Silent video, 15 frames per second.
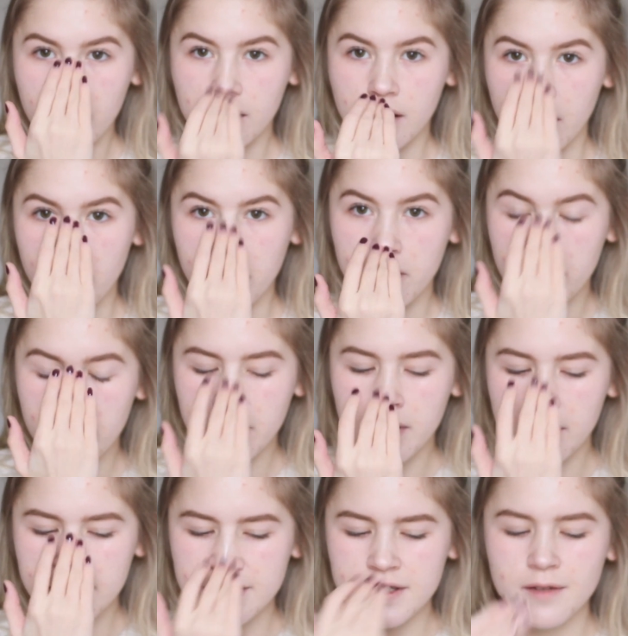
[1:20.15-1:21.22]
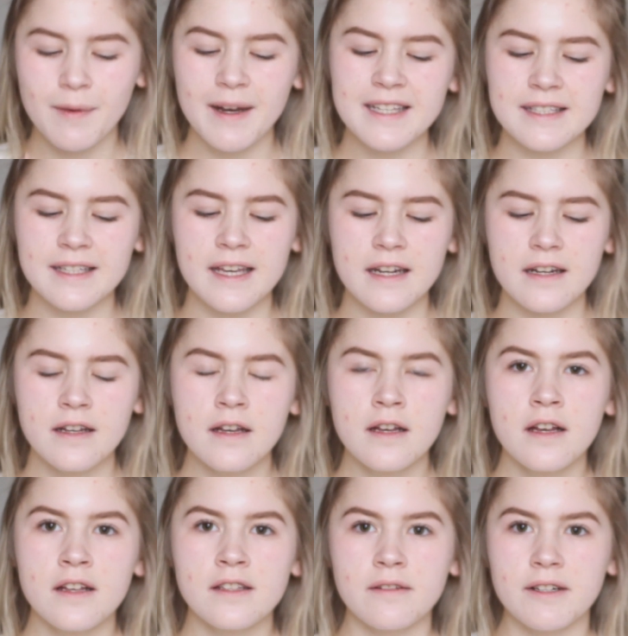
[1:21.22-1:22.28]
glow to my skin
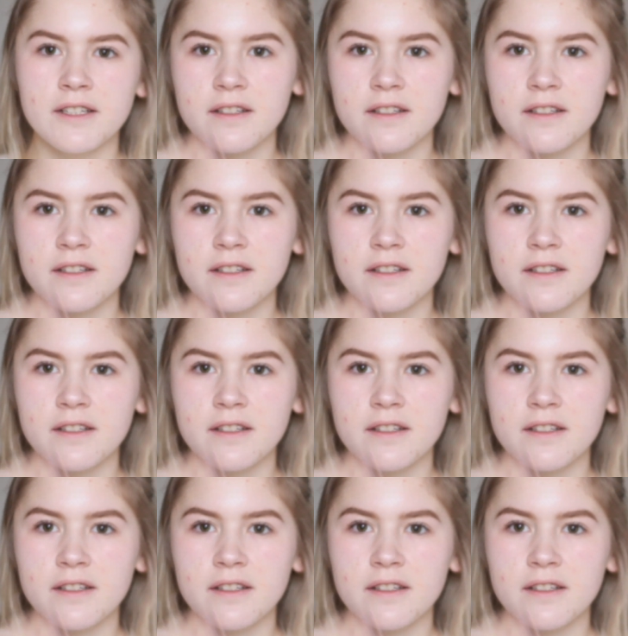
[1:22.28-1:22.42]
so